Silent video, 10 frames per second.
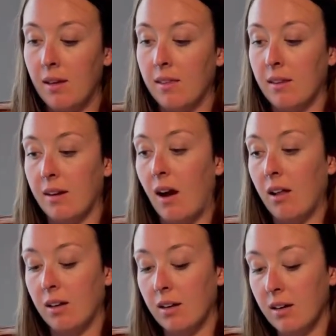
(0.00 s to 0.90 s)
the
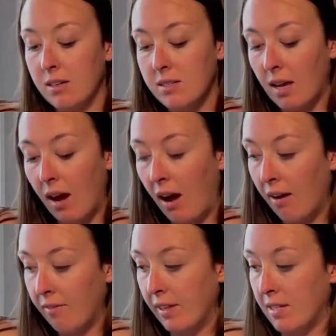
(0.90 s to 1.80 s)
colors
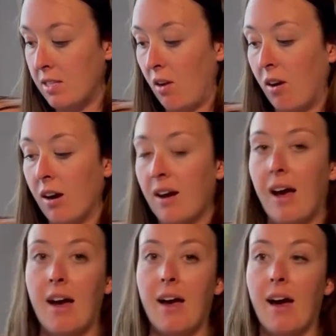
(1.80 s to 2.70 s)
of this yarn.
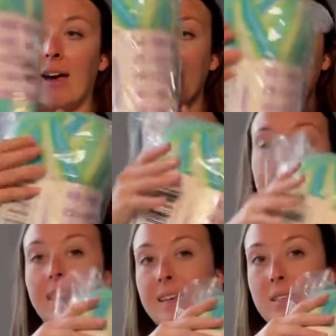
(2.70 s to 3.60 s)
I think
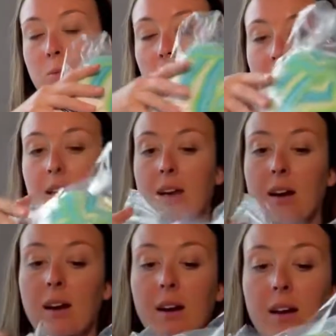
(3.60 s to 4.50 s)
this one
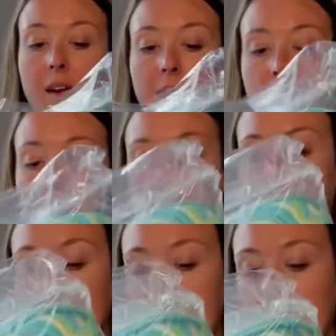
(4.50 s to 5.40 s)
here,
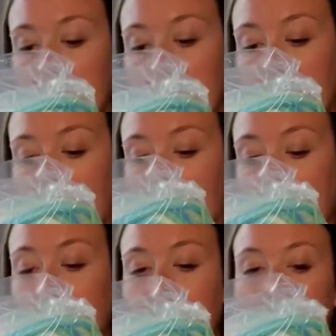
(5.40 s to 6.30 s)
this is the
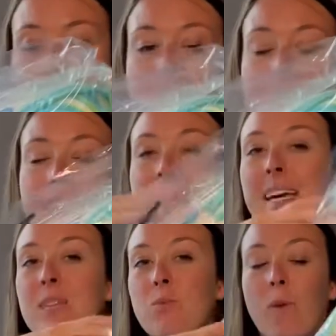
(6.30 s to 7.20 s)
green tea.
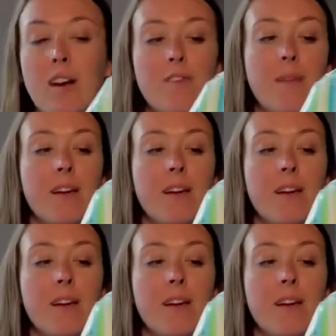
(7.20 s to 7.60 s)
It's one of my